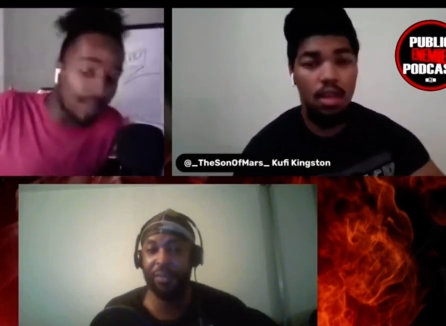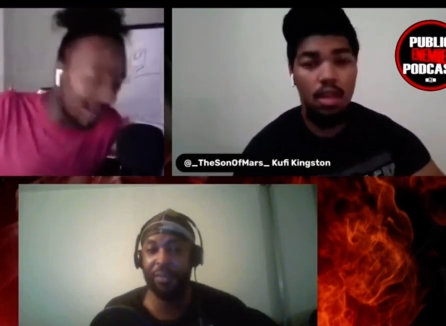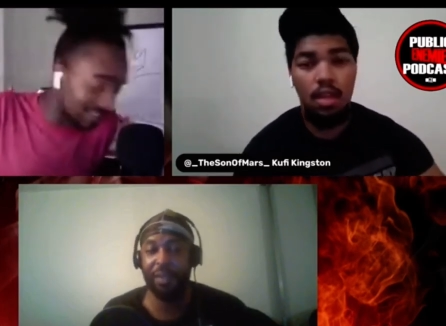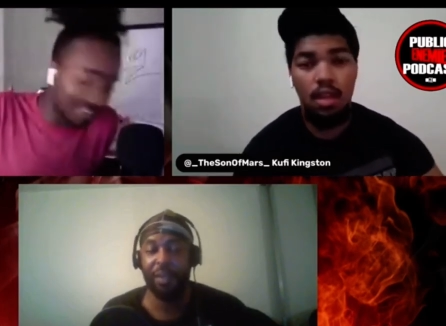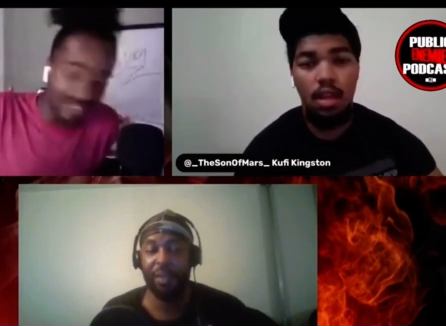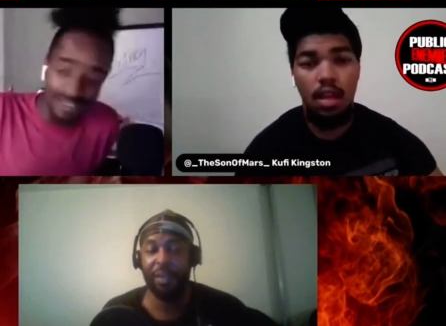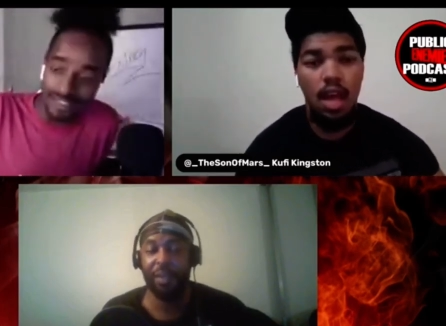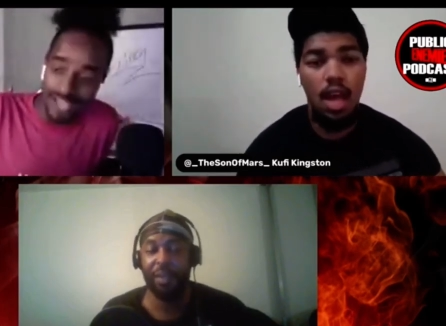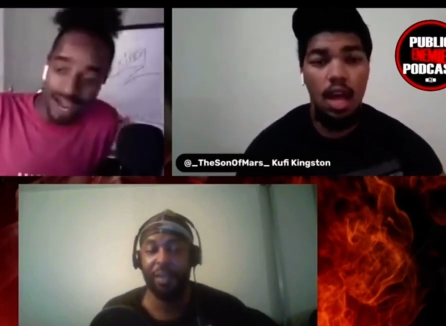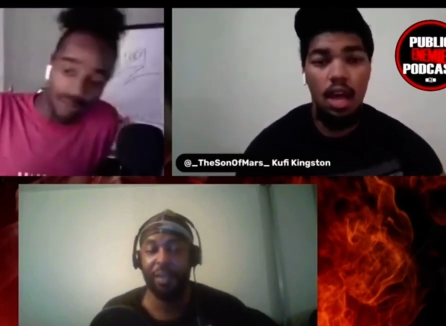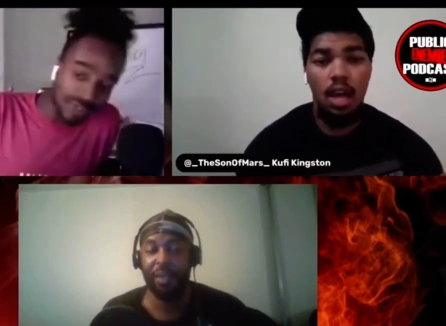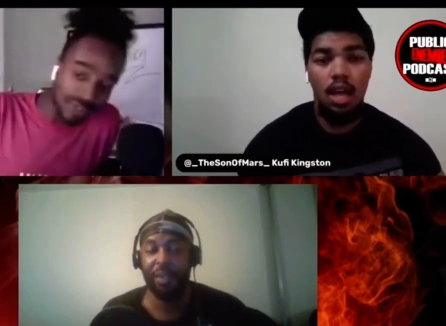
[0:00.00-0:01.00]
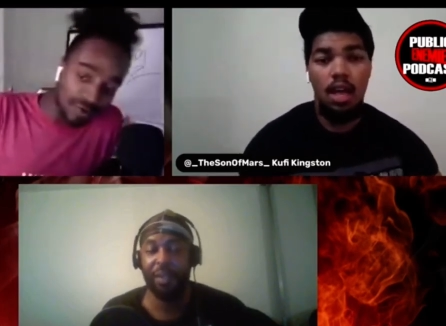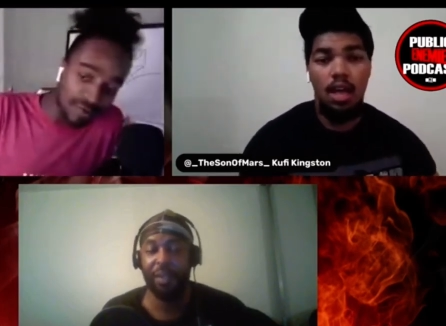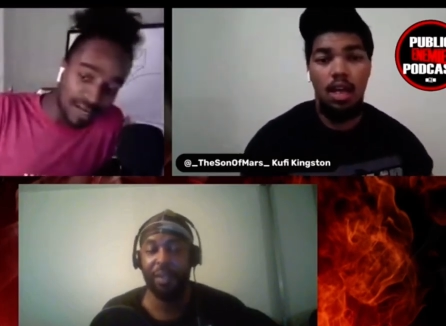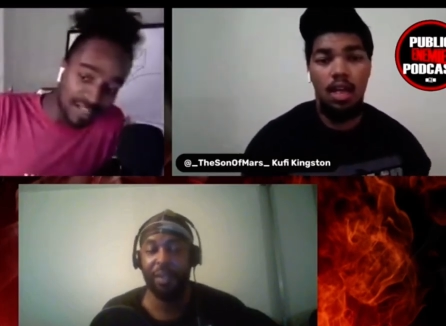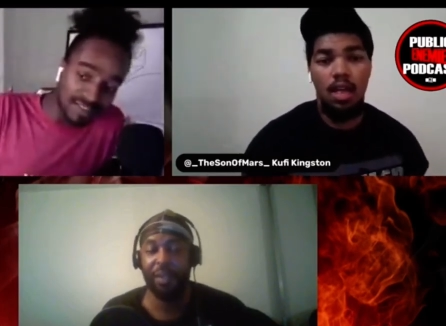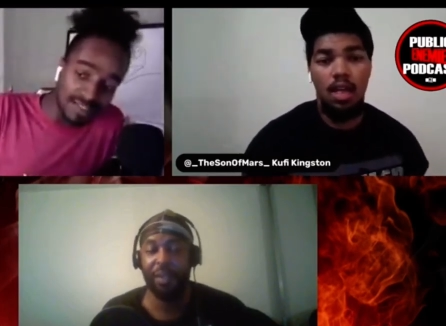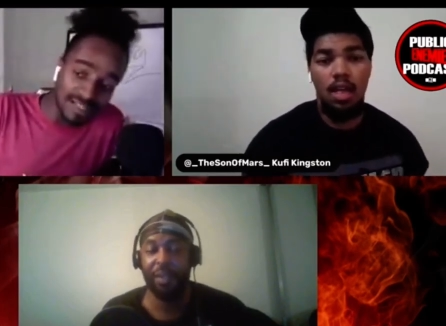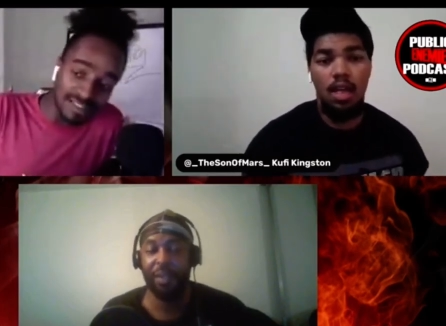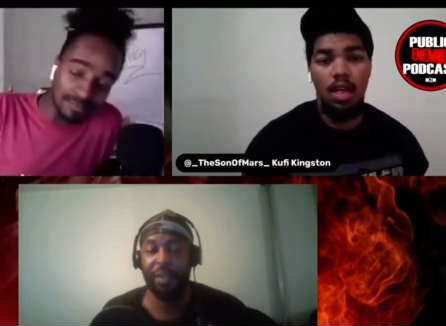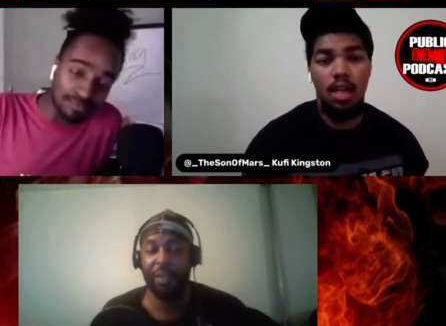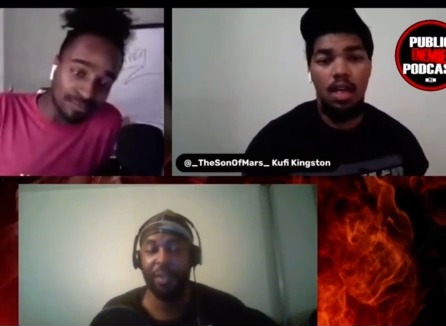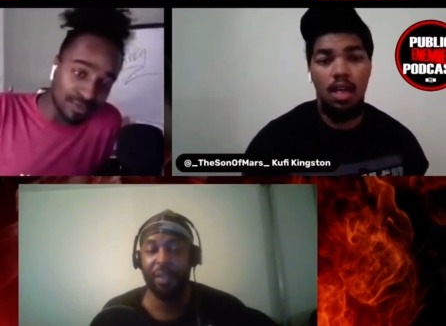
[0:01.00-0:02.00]
Speaker 1: back to this. I want to go back keep to this shit. and
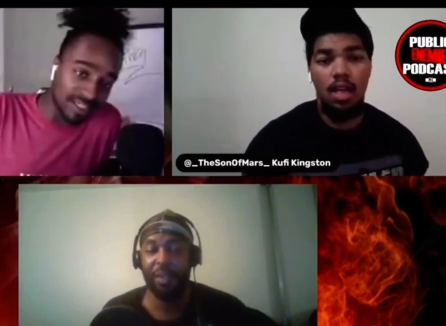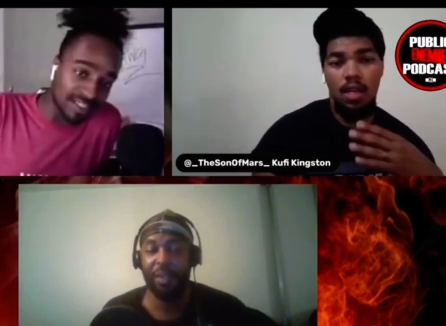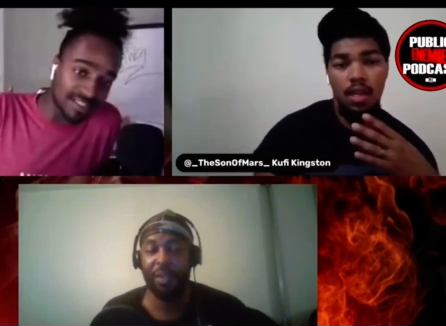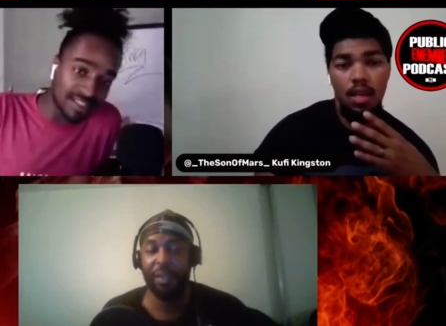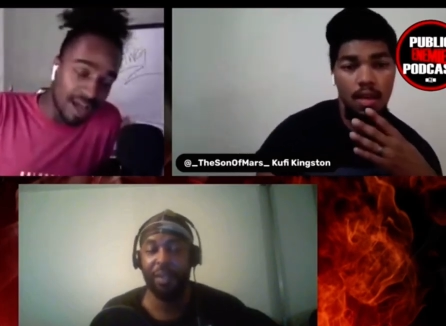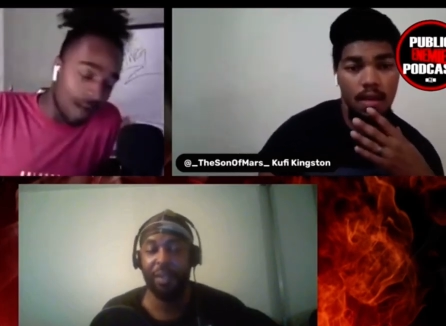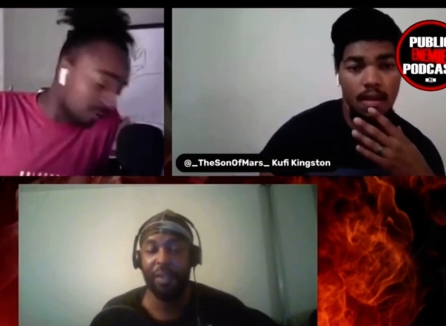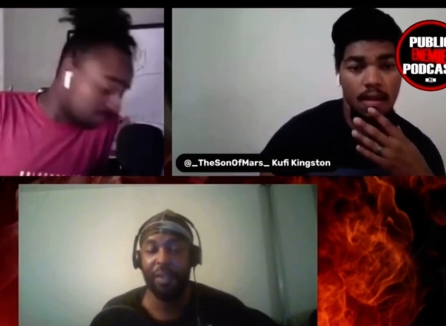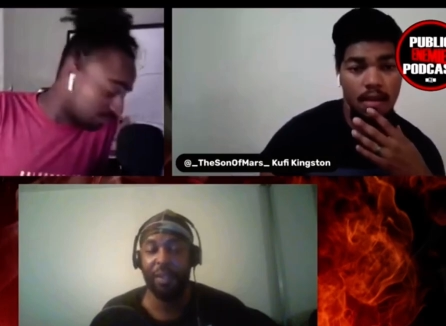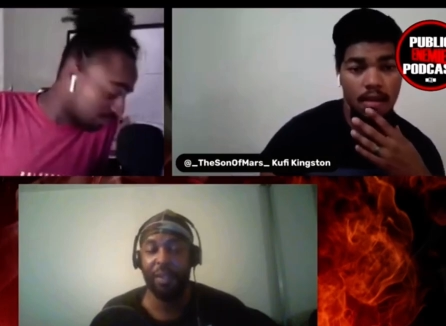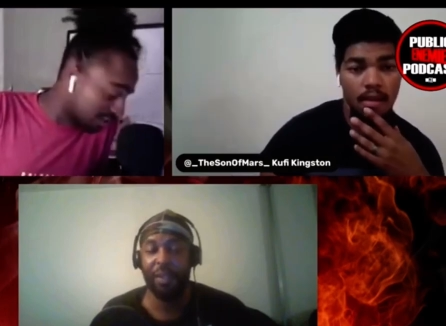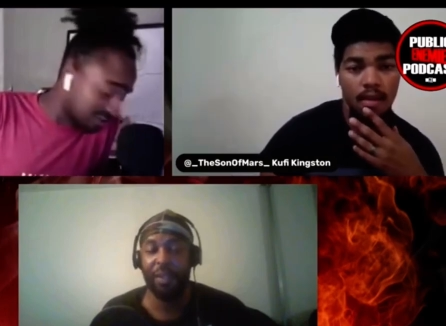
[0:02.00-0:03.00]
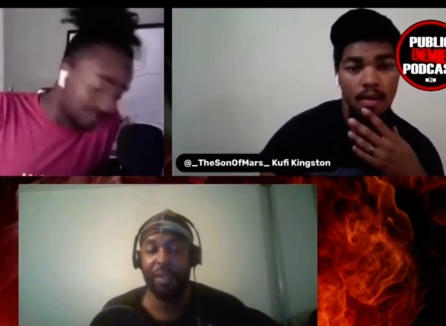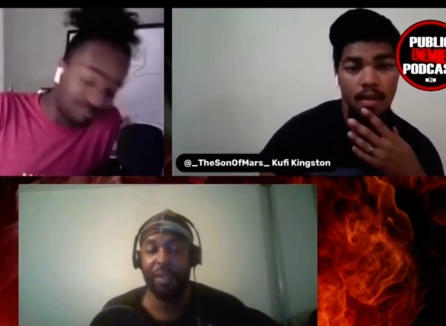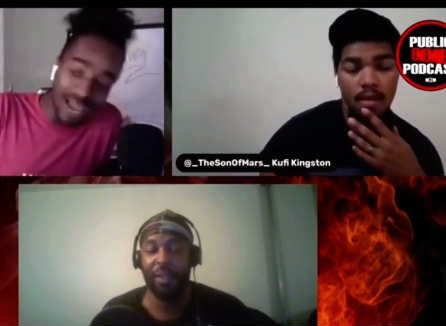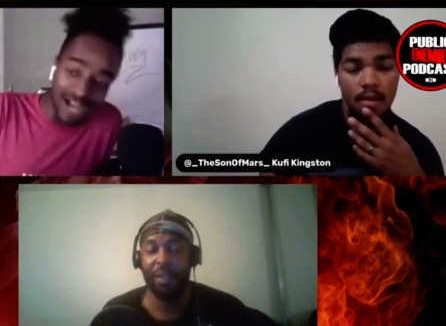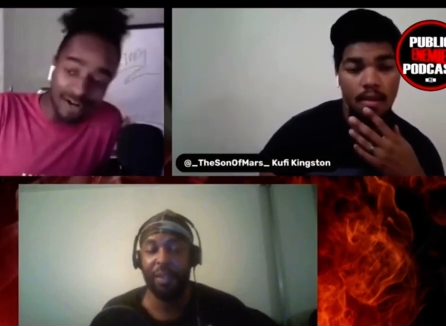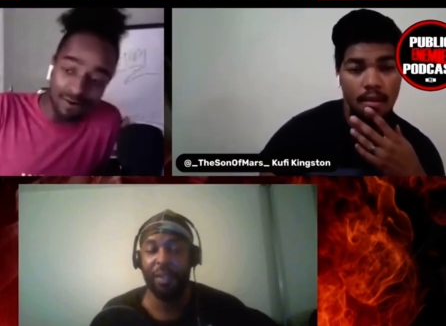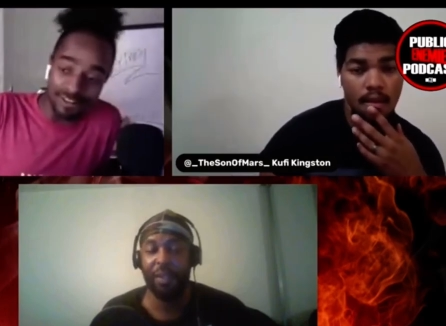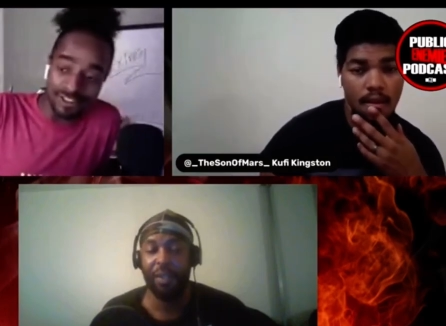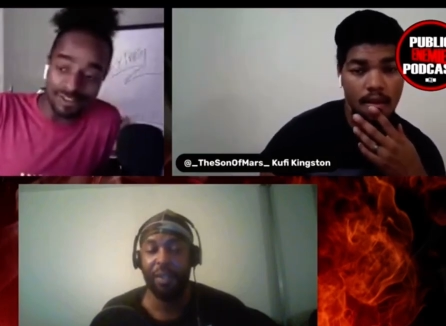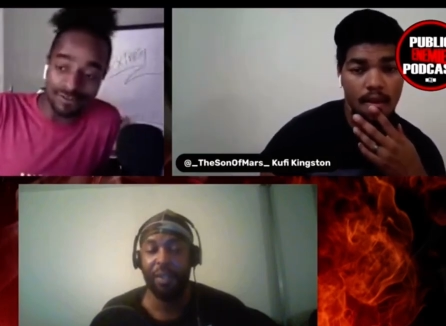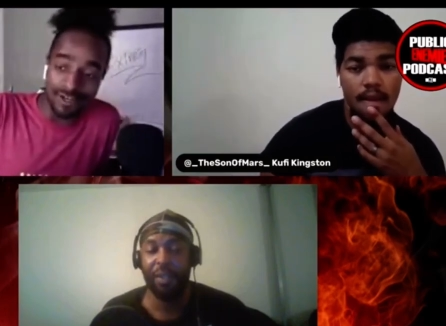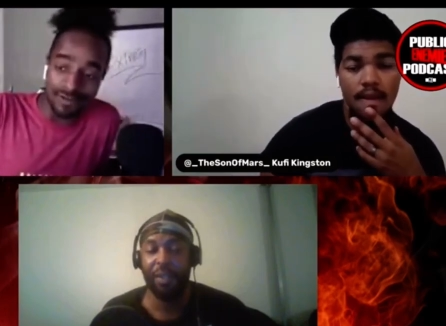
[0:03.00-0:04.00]
bring this. I want to bring this back on the
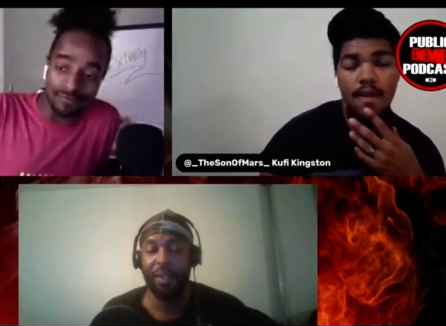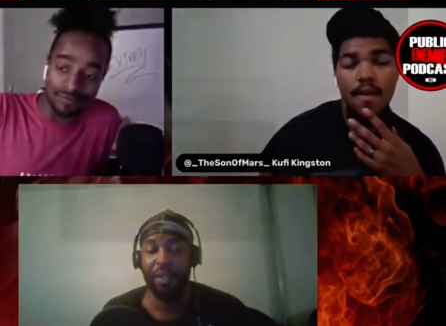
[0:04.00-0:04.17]
screen